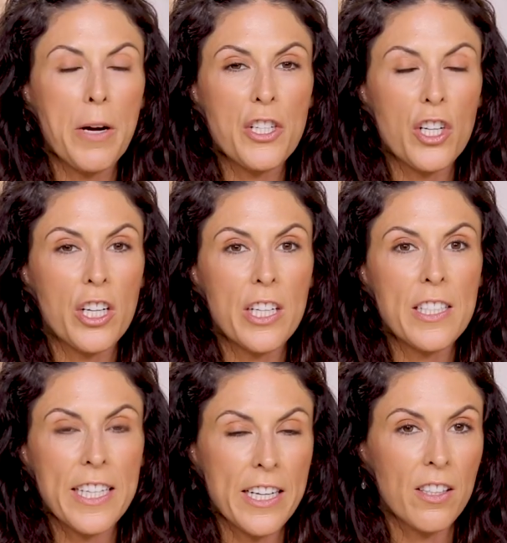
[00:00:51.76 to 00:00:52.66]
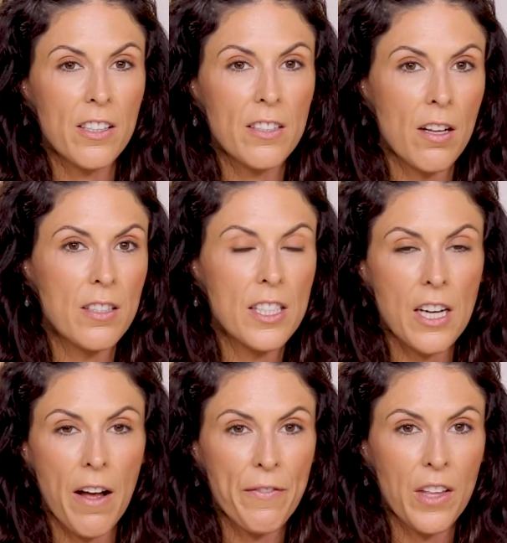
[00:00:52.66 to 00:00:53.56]
bunch of good deals on
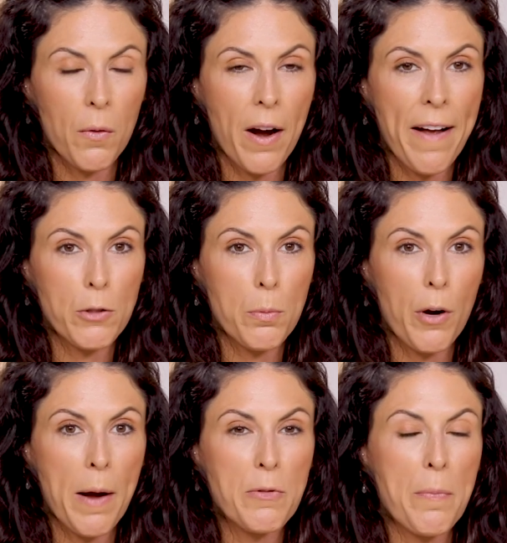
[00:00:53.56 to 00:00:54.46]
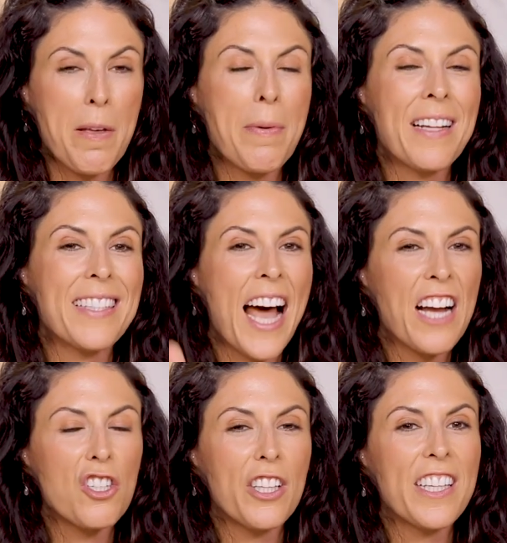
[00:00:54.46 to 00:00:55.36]
stuff that arrives with Prime shipping, but it's
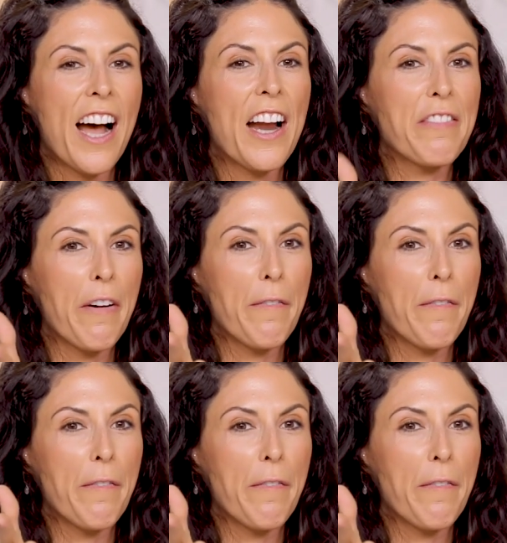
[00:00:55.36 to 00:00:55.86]
actually kind of a